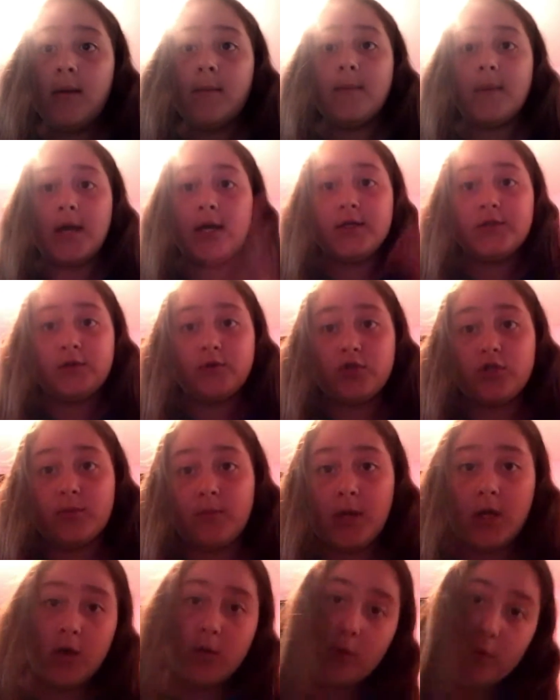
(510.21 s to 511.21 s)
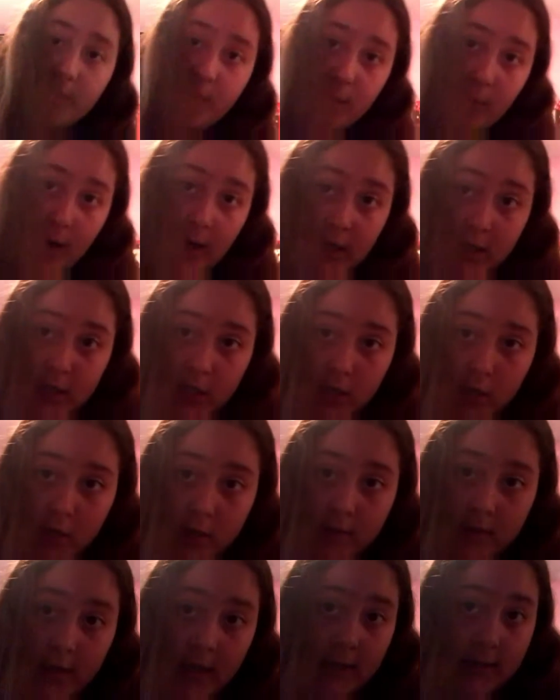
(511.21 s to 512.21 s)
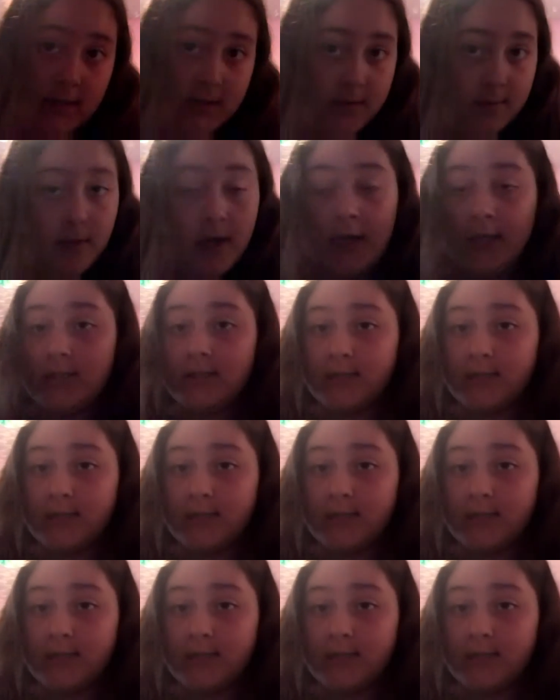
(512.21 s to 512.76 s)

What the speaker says: My social media will be right here. That's my